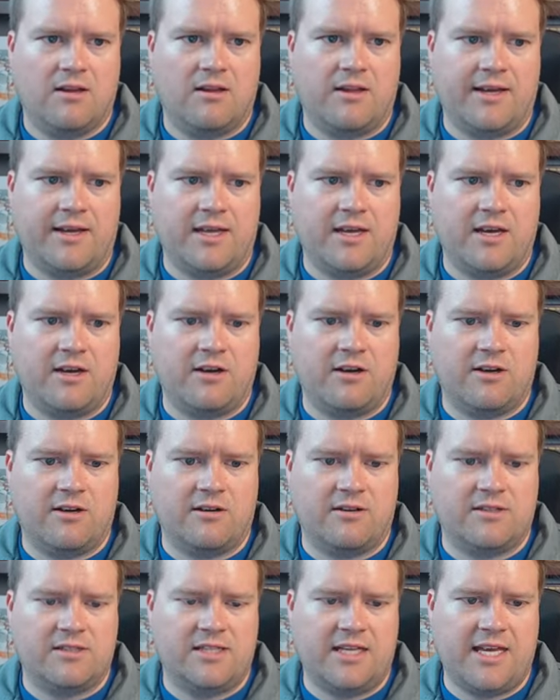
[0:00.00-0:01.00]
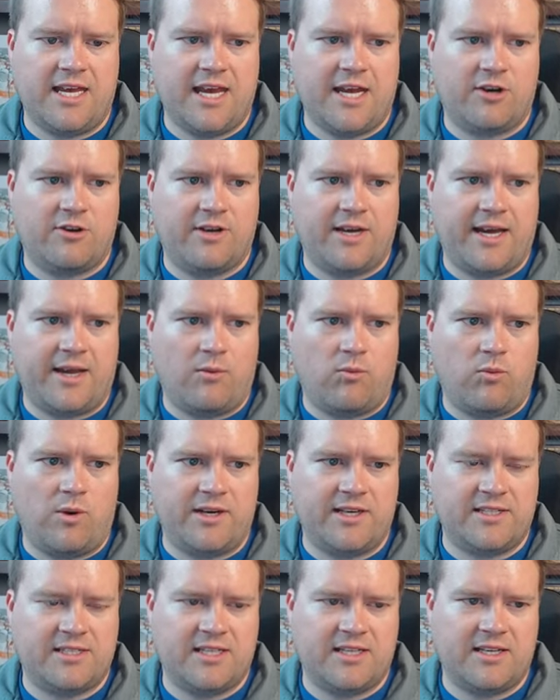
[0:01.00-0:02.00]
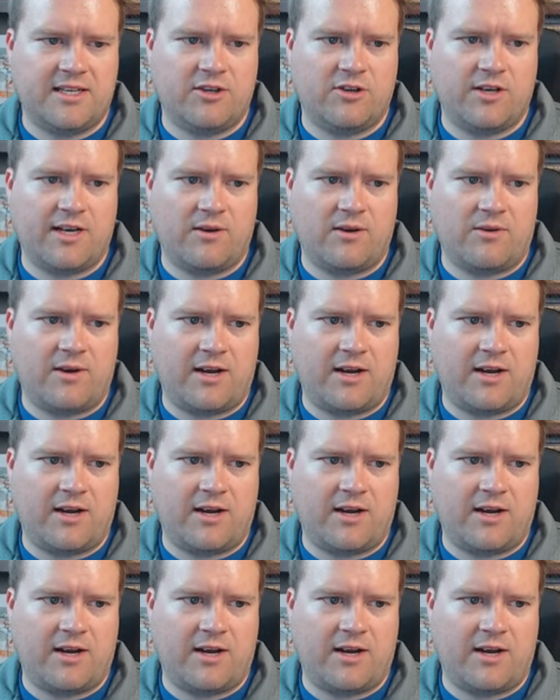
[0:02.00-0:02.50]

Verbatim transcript: Like here's the internet. What is the internet?